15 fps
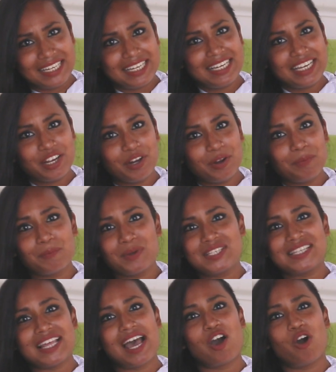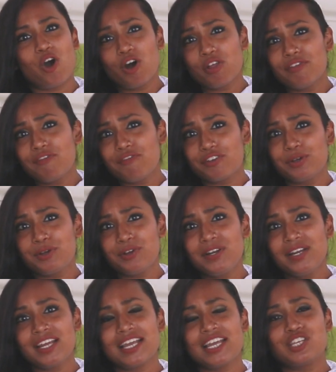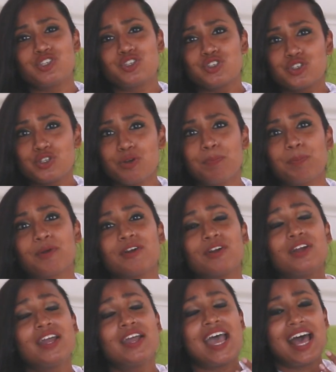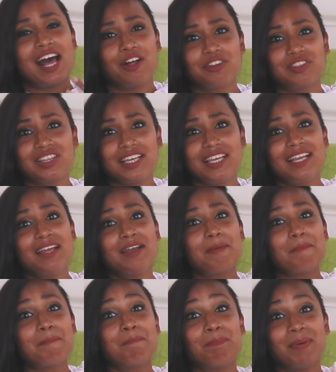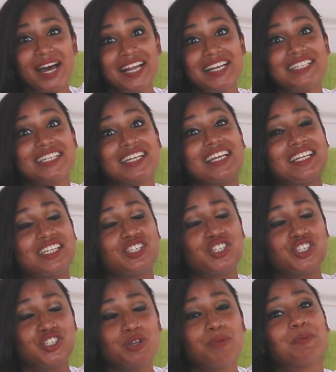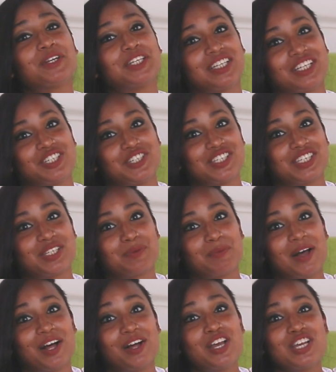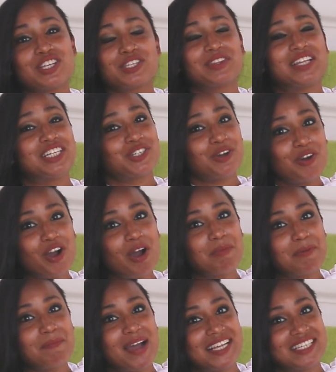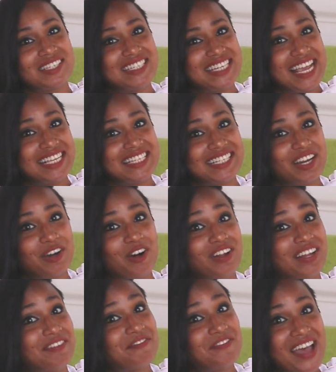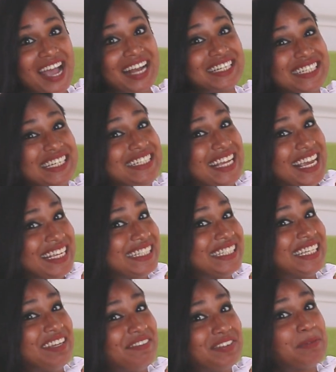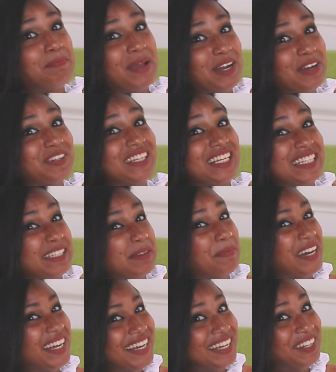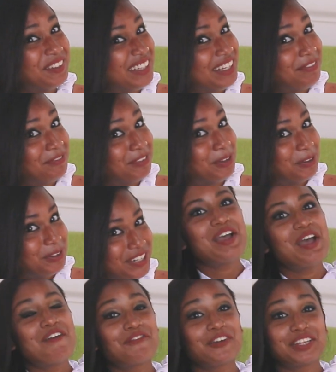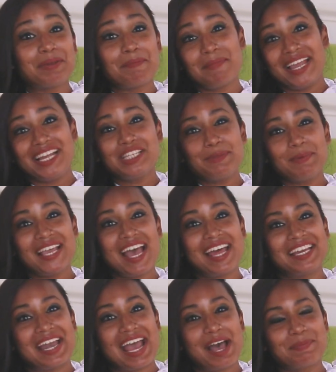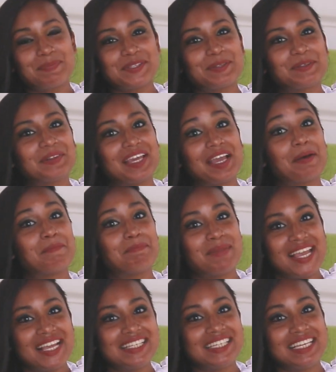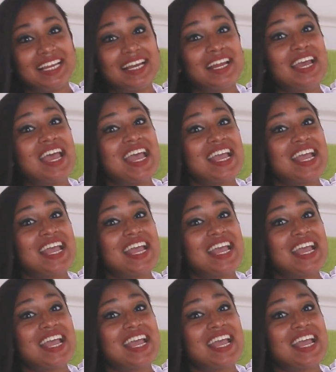eating here was that all the food is super healthy, but super delicious as well. So they don't compromise on taste at all. In fact, it tastes even better than some unhealthy food. For the mains, we had an absolutely amazing